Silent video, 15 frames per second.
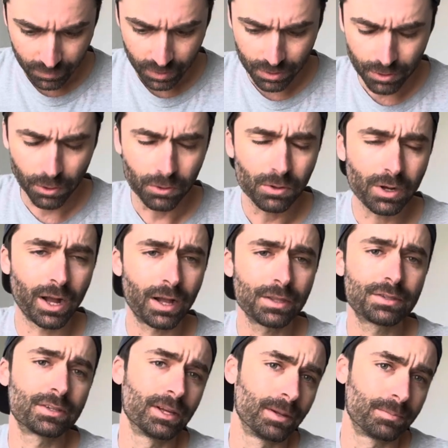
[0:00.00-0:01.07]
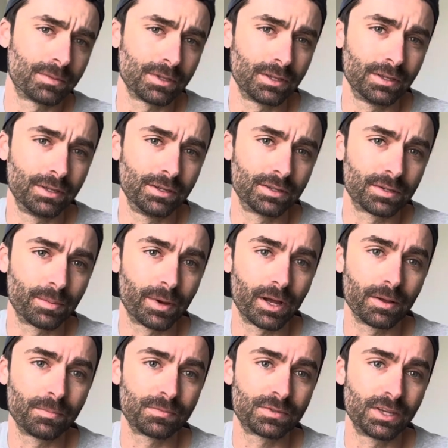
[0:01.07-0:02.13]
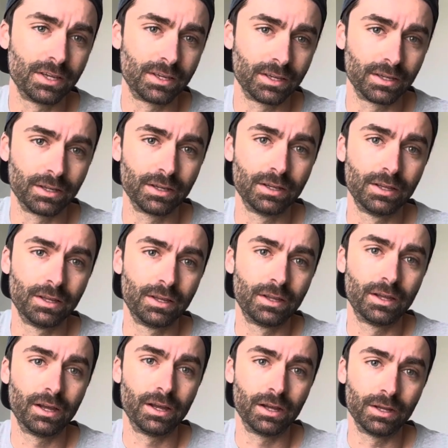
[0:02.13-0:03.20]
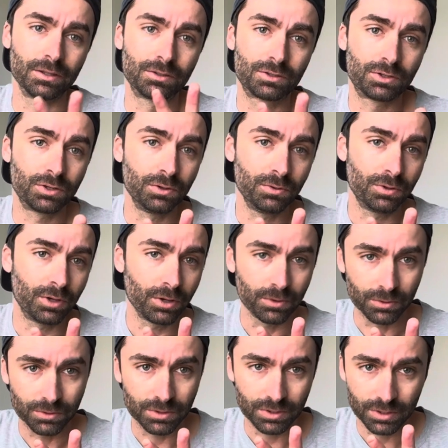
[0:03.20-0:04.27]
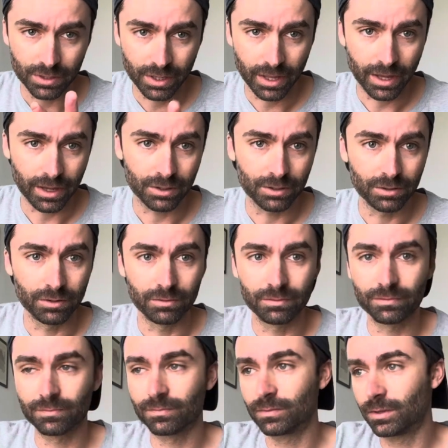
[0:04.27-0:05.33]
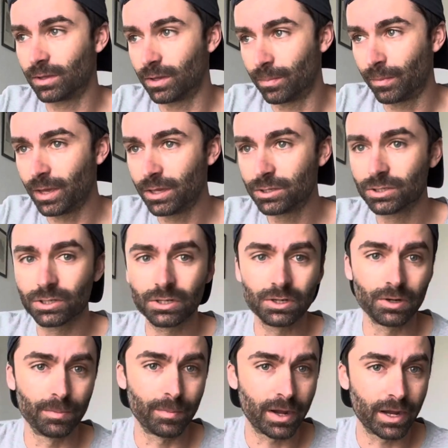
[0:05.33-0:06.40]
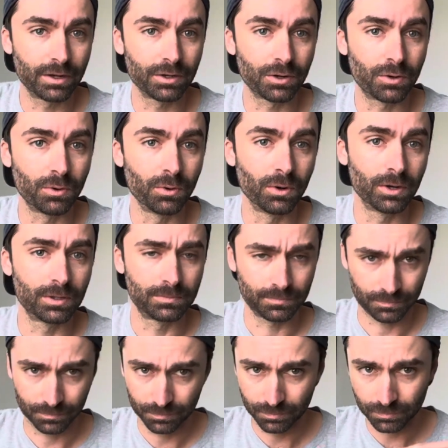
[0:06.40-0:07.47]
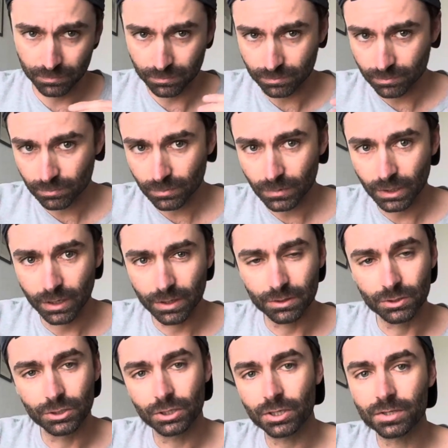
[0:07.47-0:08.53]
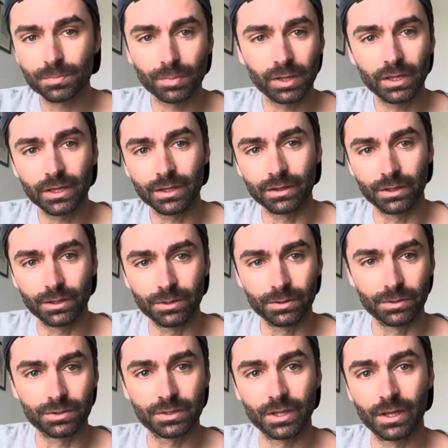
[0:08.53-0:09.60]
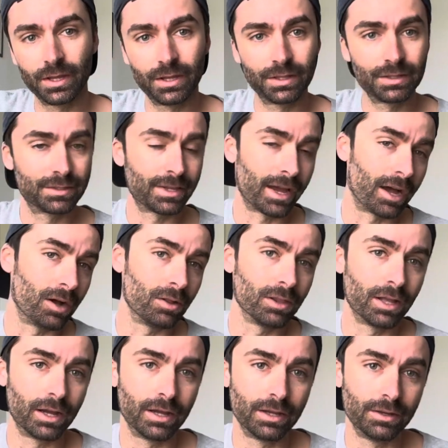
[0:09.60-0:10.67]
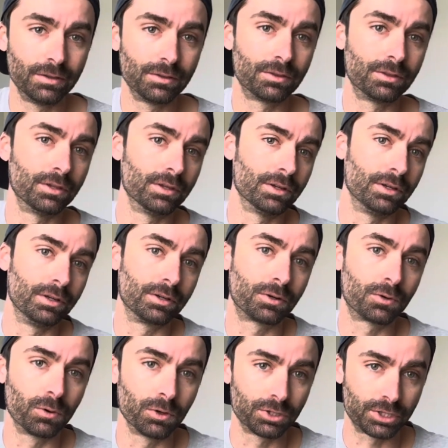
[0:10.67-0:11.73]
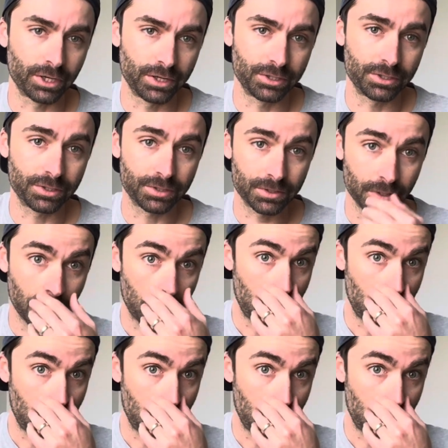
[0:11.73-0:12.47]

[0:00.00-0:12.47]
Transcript: The whole concept is about taking two notes out of a major or minor chord and just playing those to outline the chord changes.